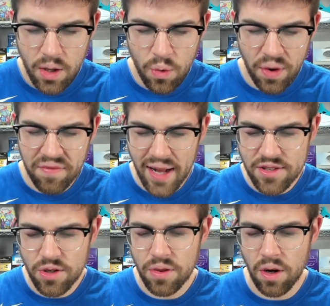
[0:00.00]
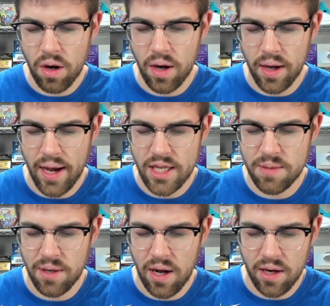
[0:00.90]
We've not sold the
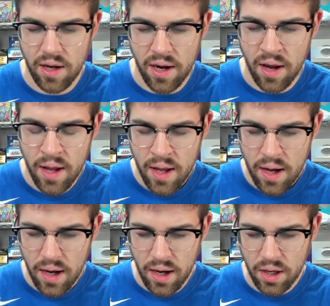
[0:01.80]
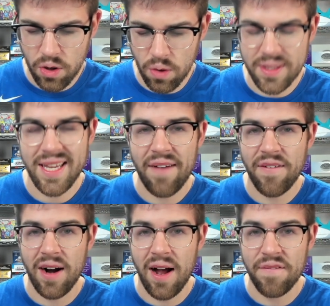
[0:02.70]
Esteban Ocon Gold
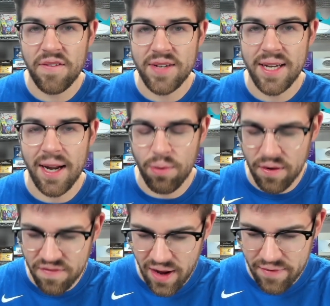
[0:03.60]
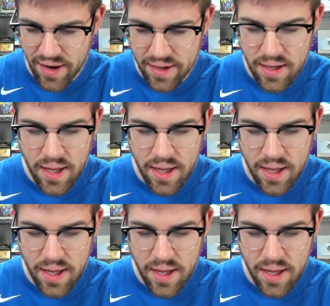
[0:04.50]
Sapphire 59.5 yet.